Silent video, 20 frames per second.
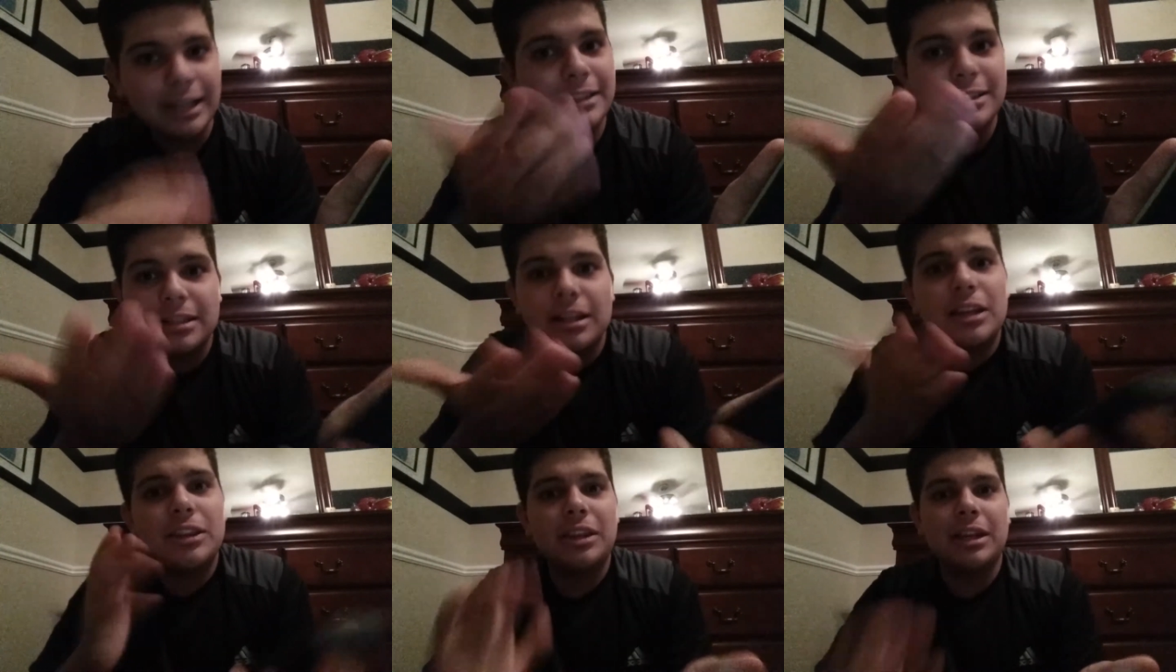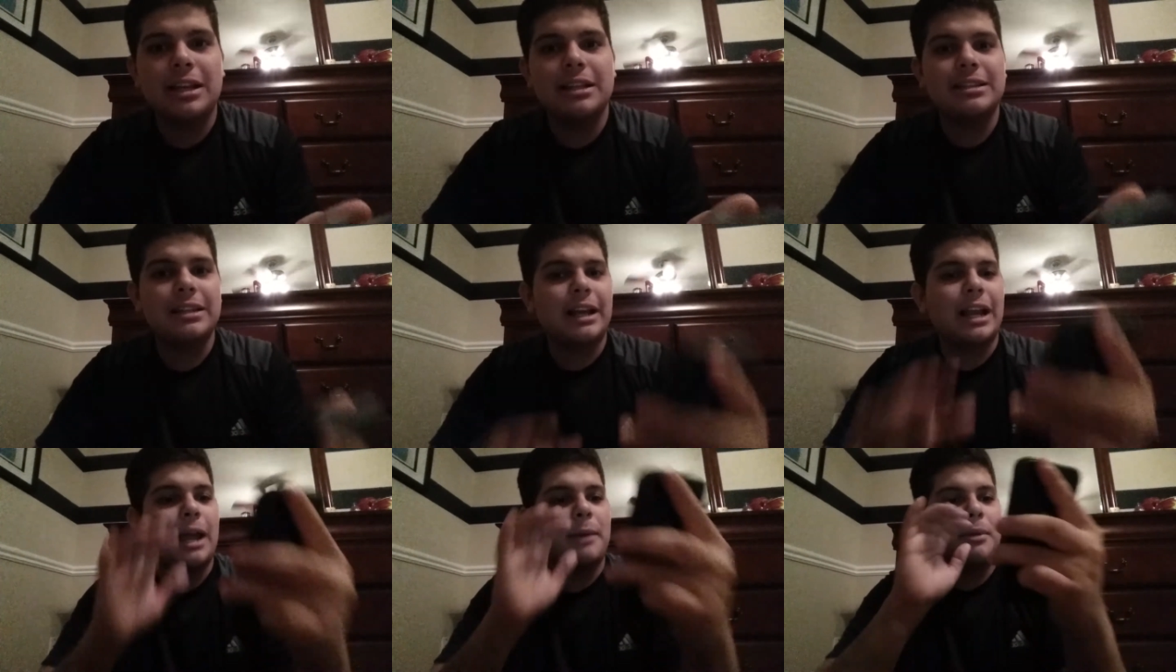It's nothing.
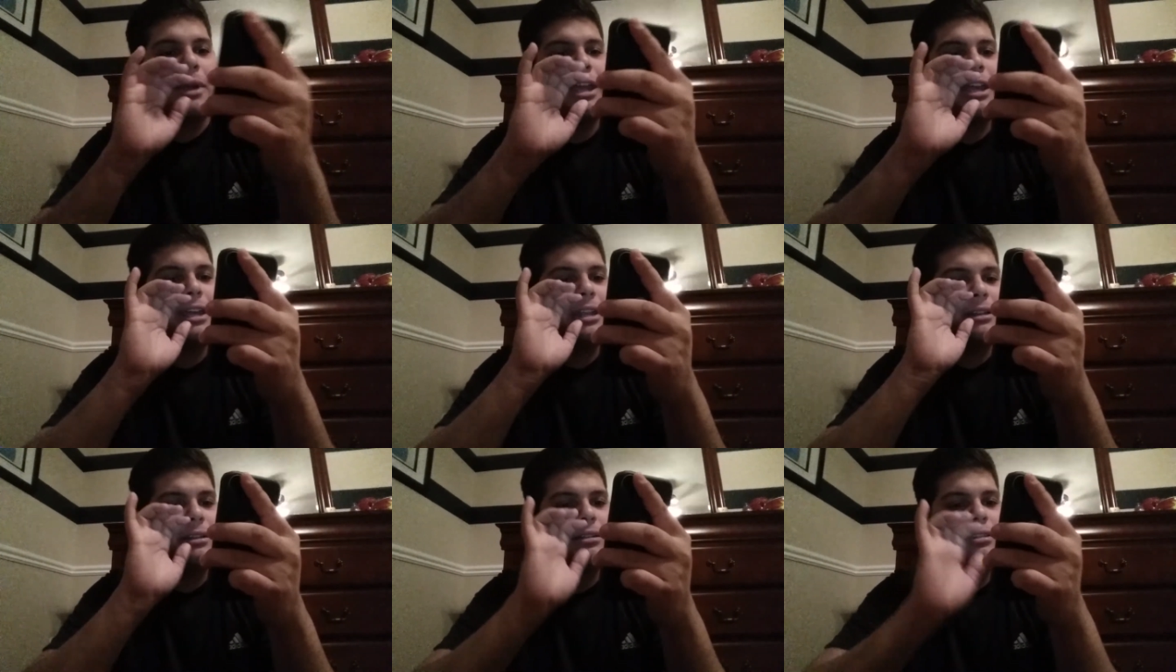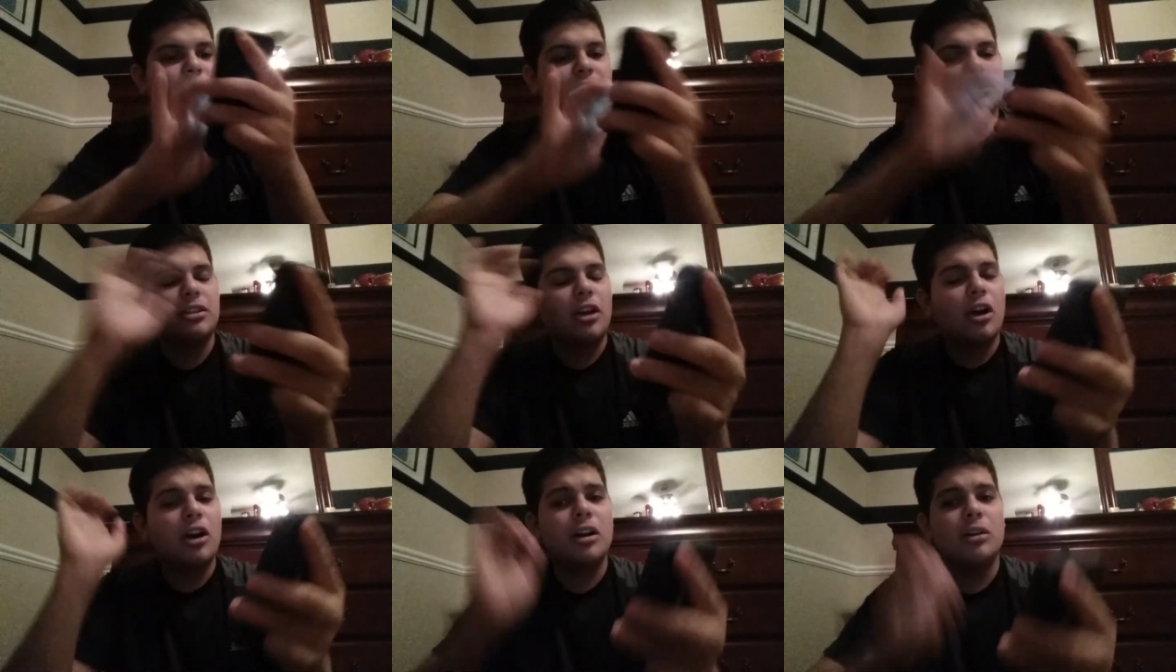It's like I hit
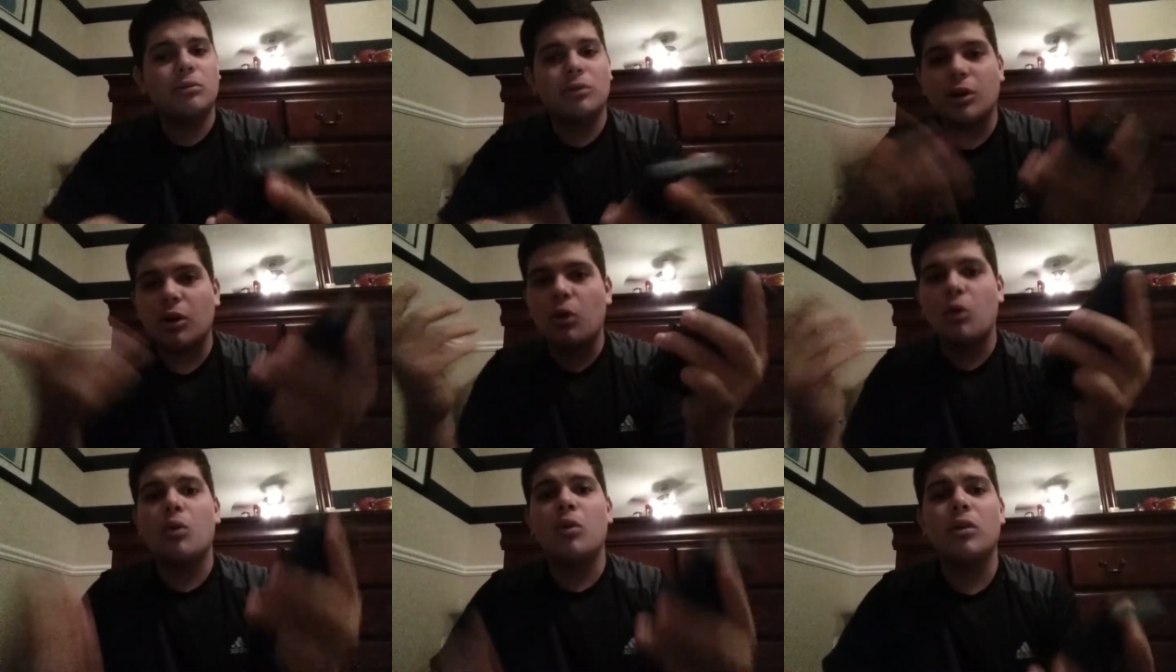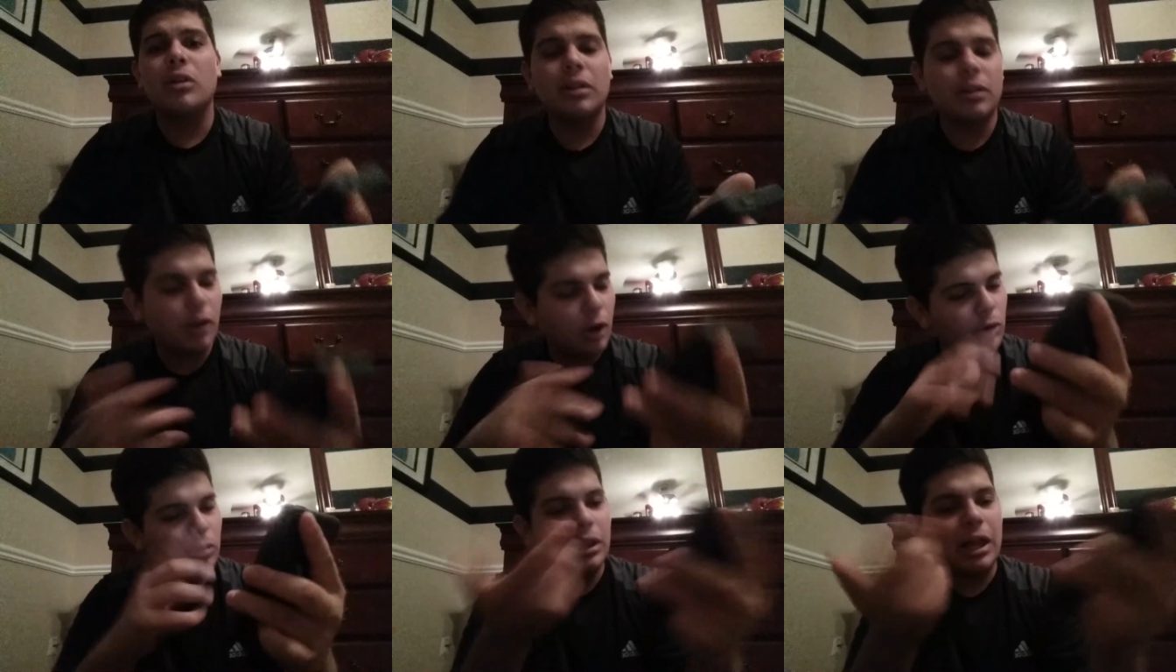start,
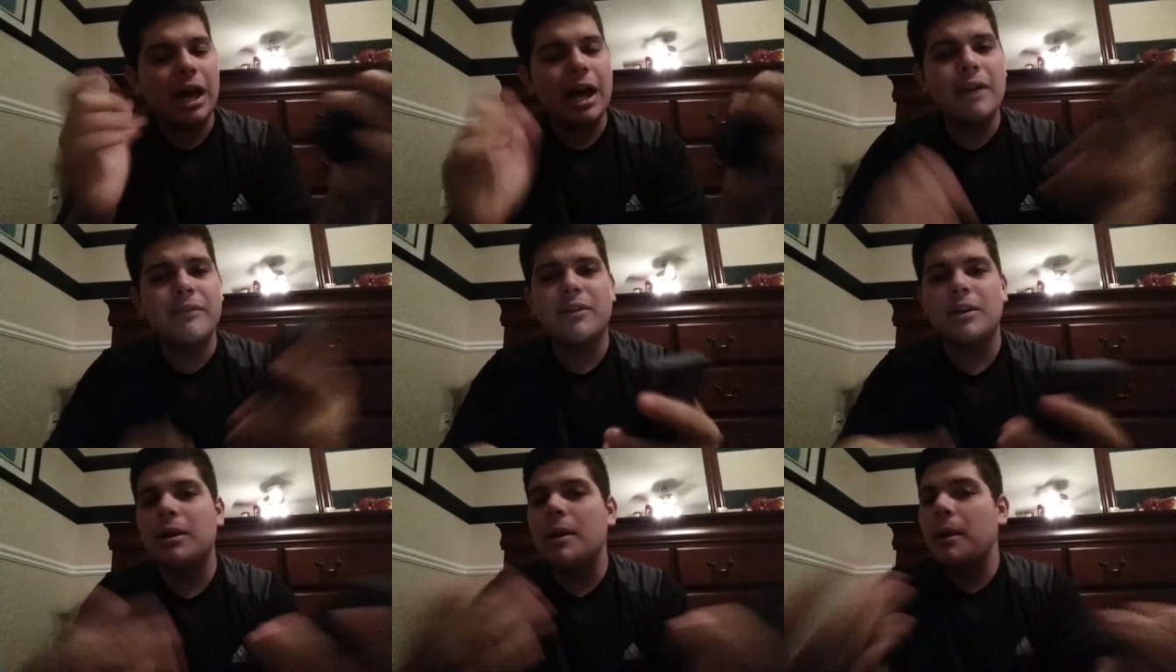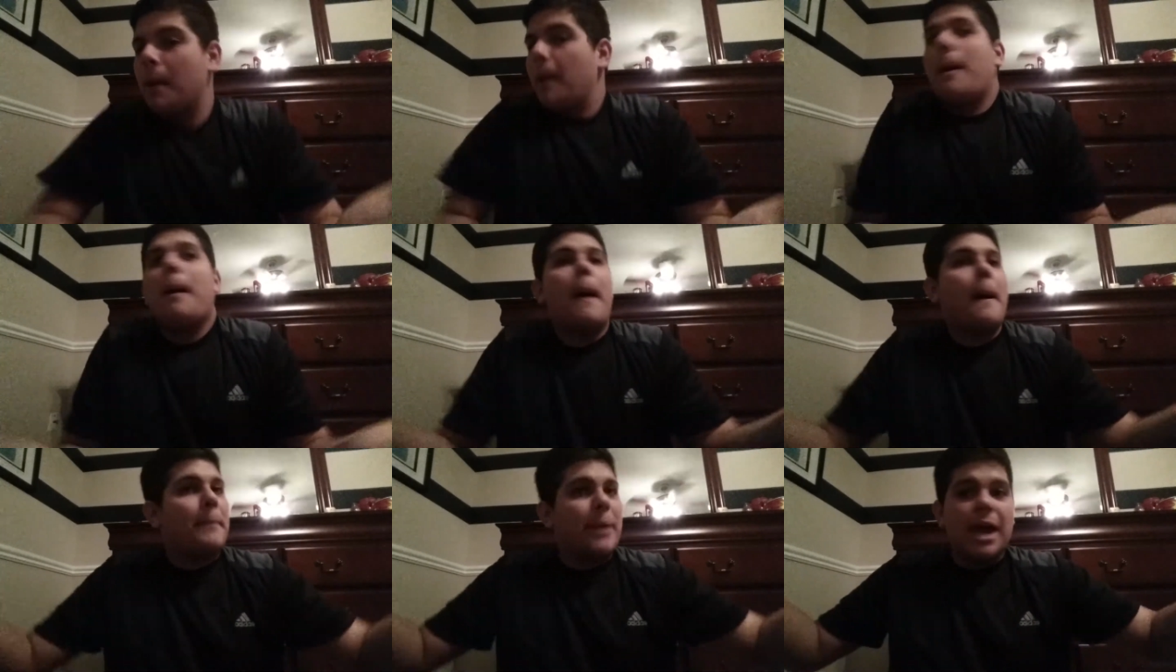record, go live, and
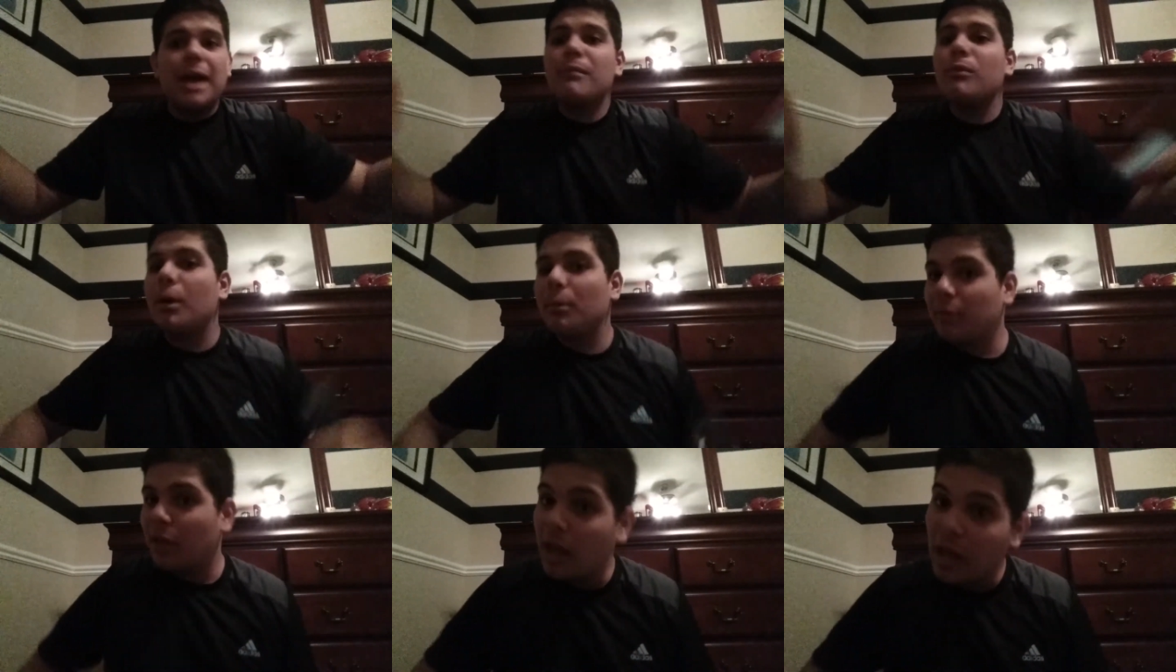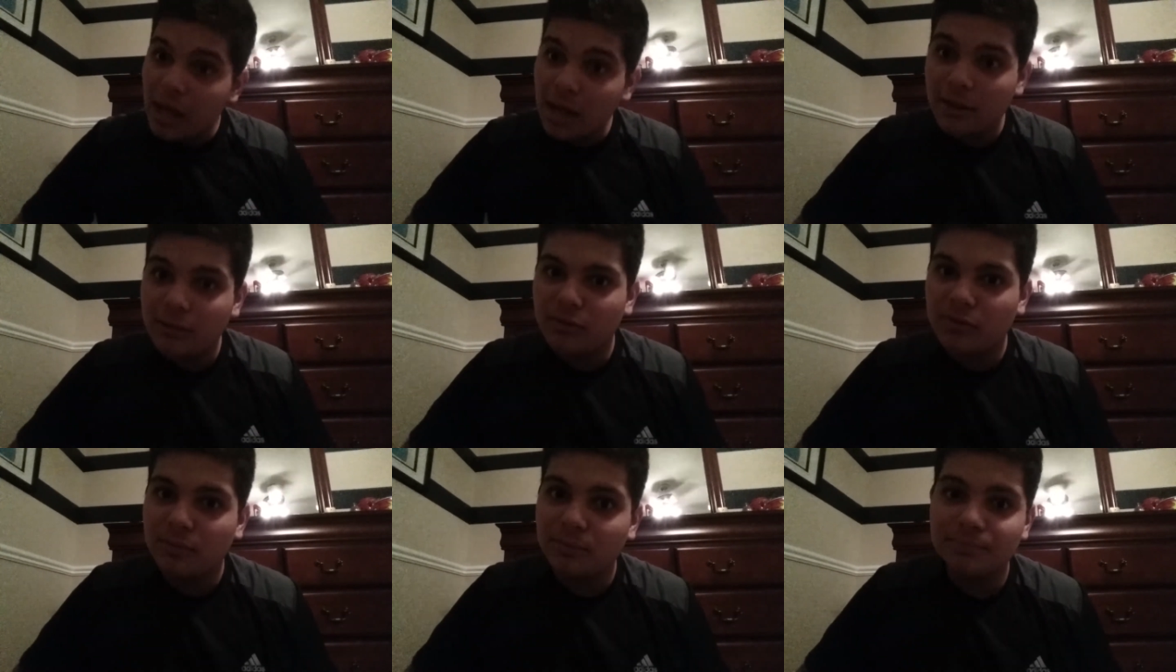bam, I'm
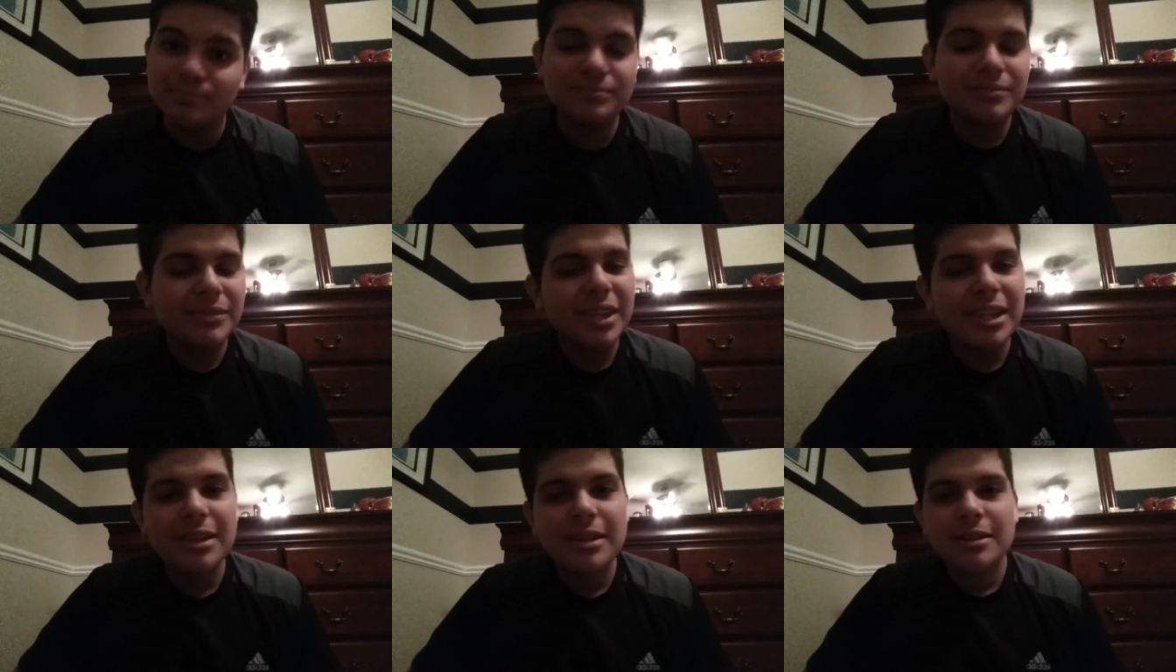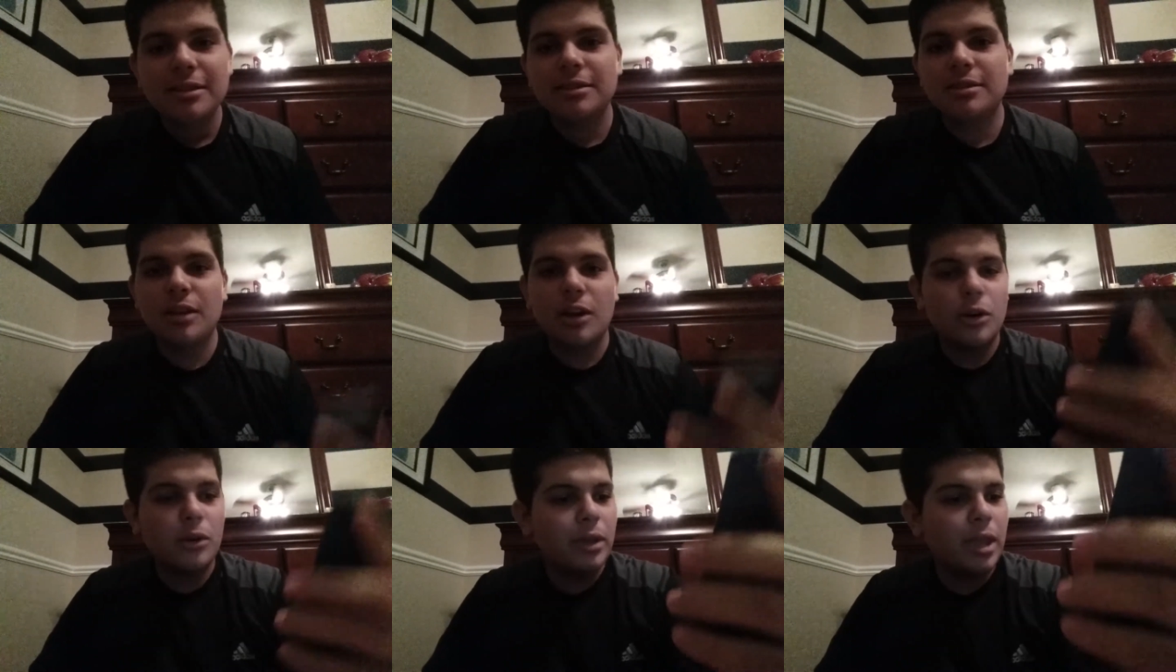live.
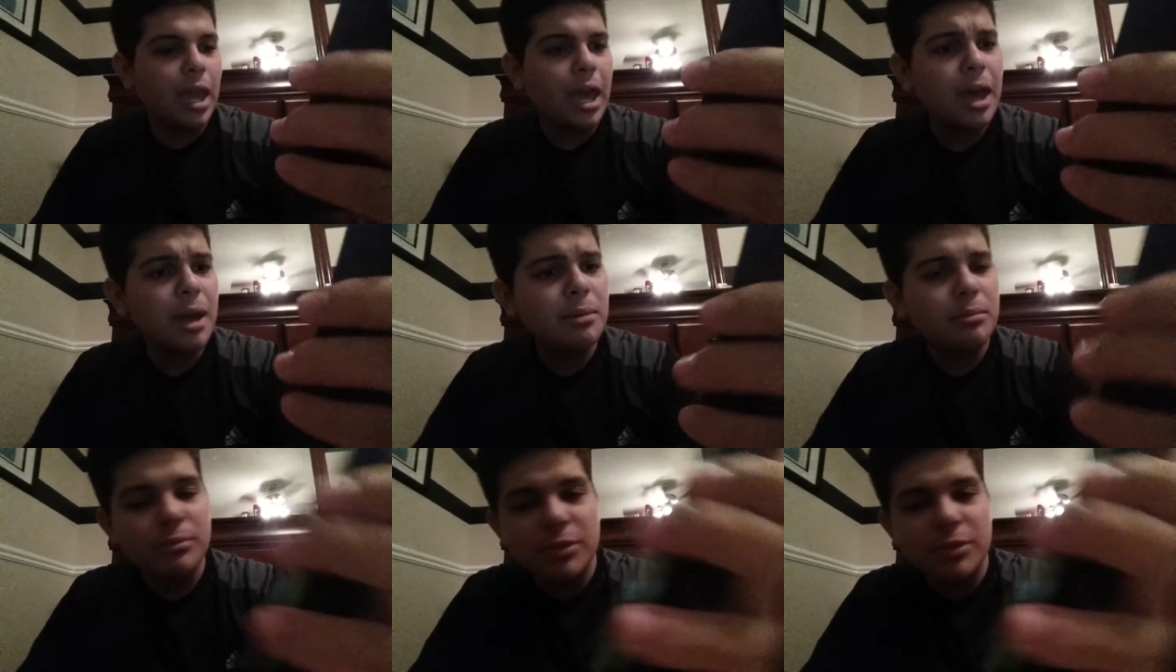So yeah,